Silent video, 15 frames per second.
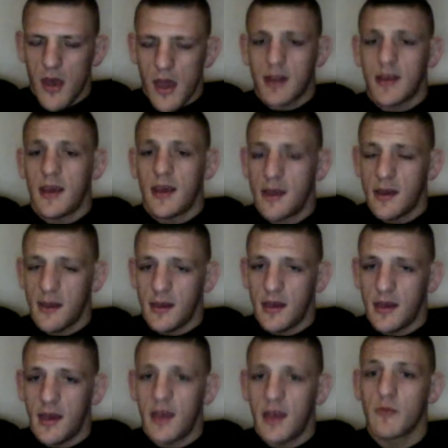and he
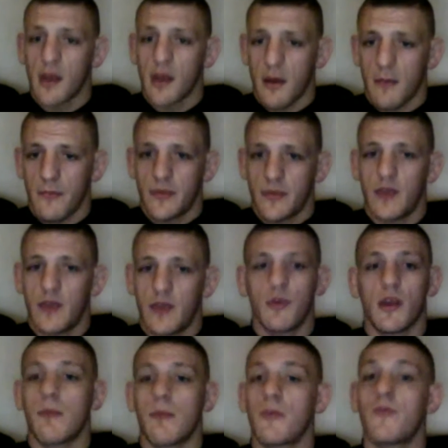hit Rick up. He hit
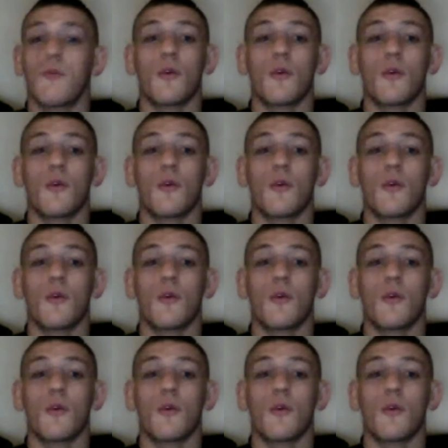Rick up and